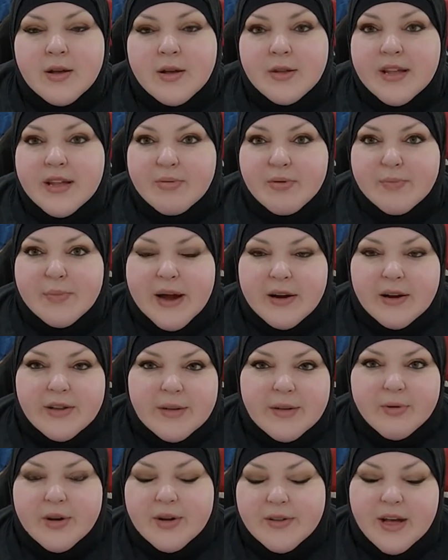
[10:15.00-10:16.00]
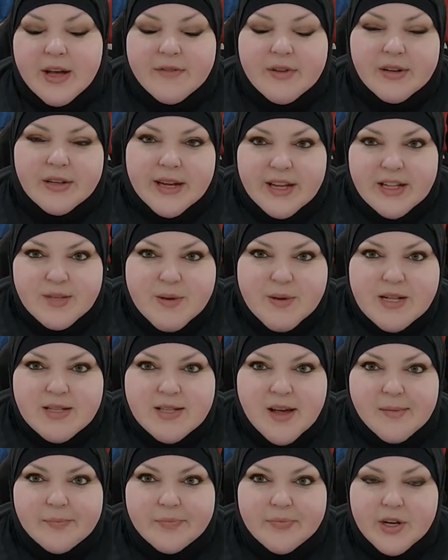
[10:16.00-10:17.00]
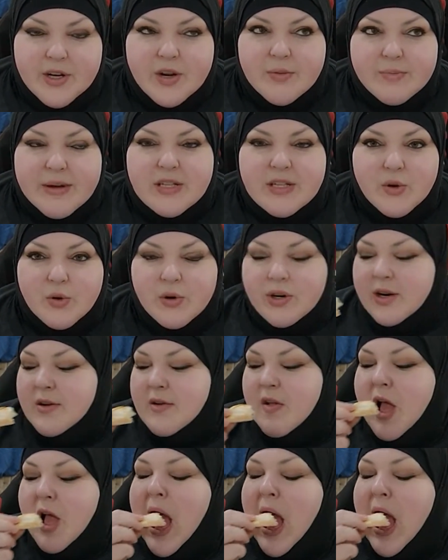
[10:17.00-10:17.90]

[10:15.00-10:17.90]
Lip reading: They prepare it, they put it in the oven like it's pizza, made to order.